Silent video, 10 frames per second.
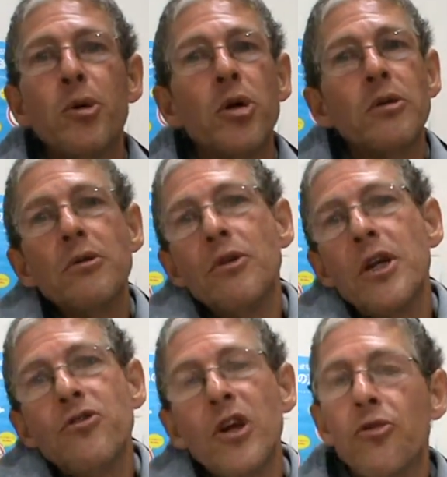but
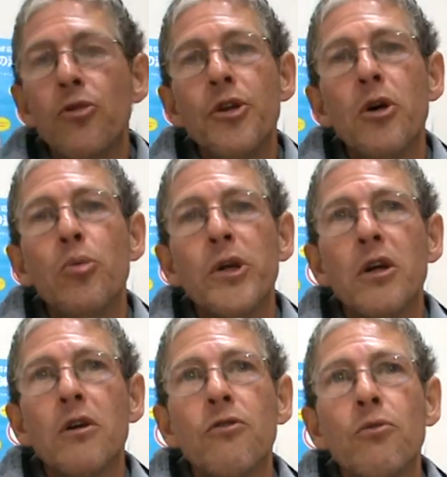in general, no,
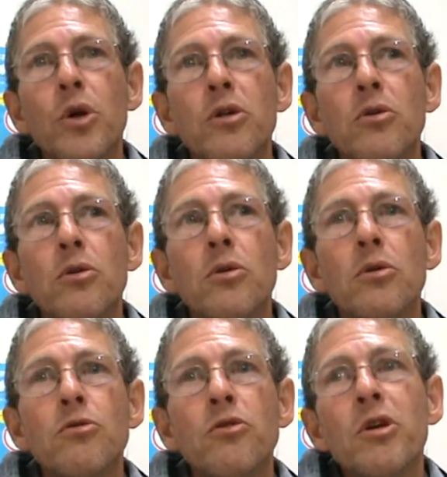because when
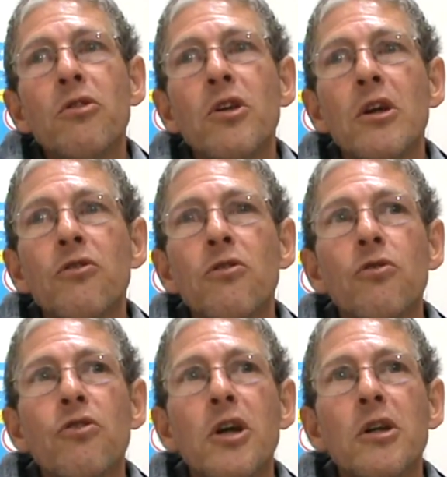you're doing things and
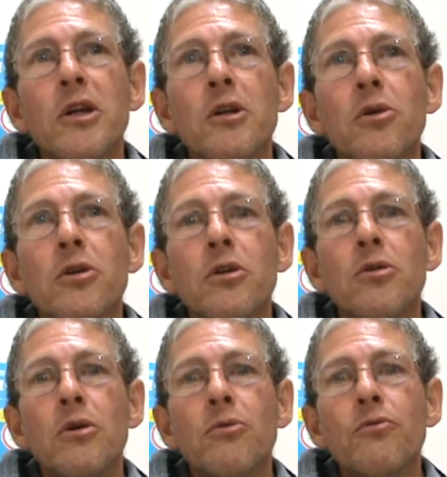you're cycling along, you're
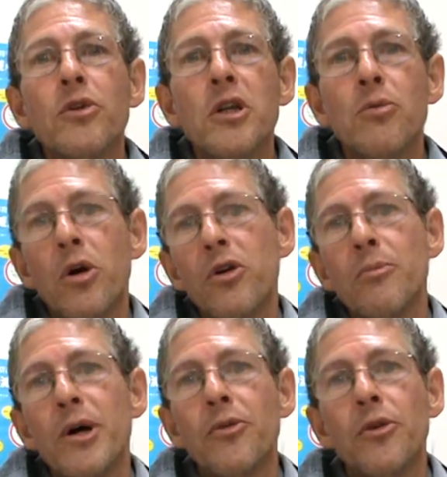not really worried
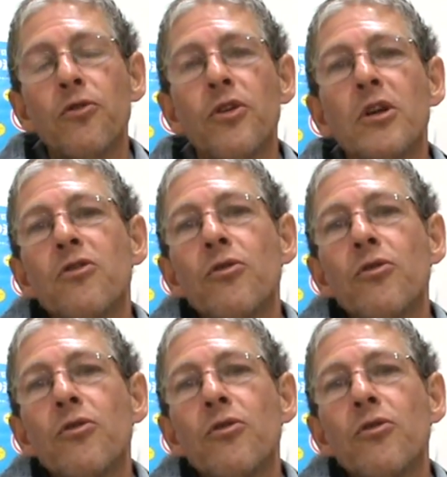about those things.